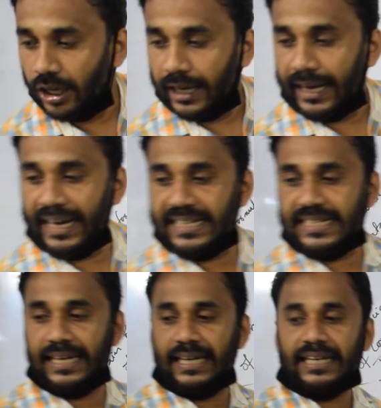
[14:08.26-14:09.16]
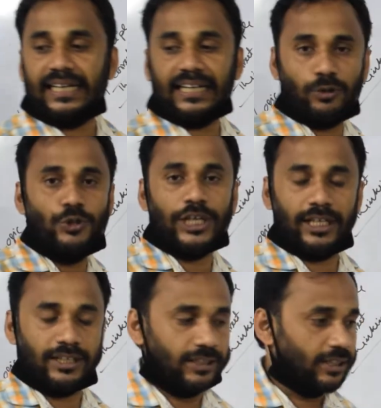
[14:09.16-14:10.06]
as a conclusion
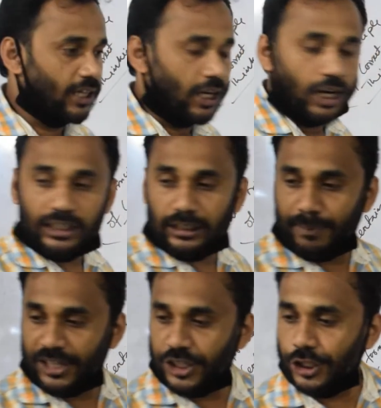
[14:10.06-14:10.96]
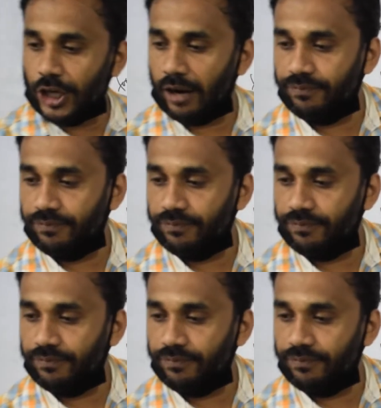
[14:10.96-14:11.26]
on the basis of